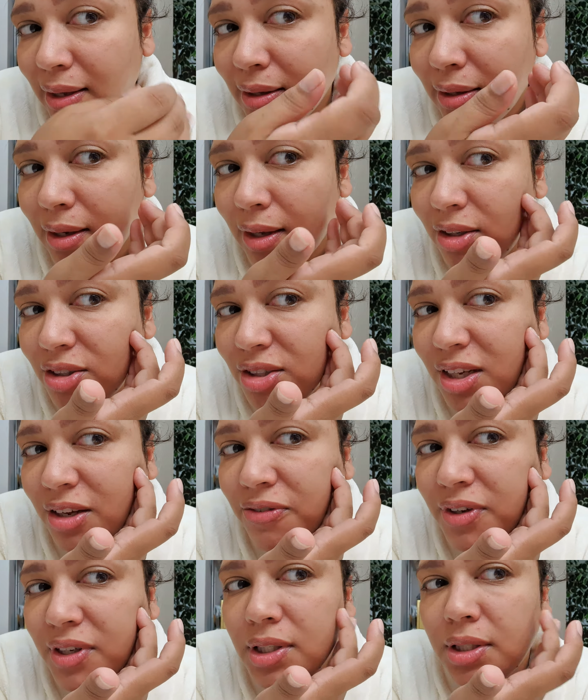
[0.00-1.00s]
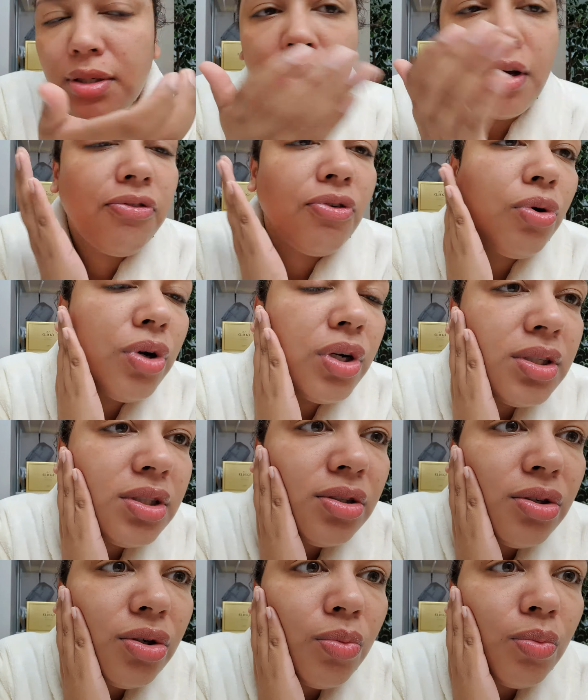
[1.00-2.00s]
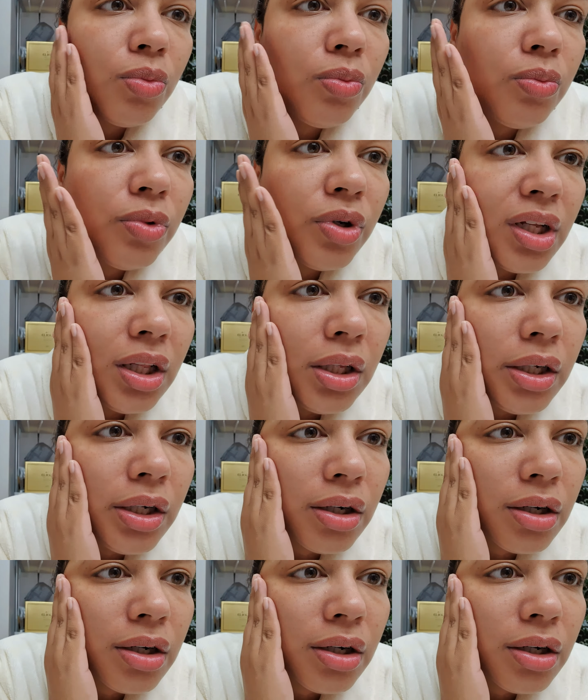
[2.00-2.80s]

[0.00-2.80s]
the other stuff, it's of course, you know, clear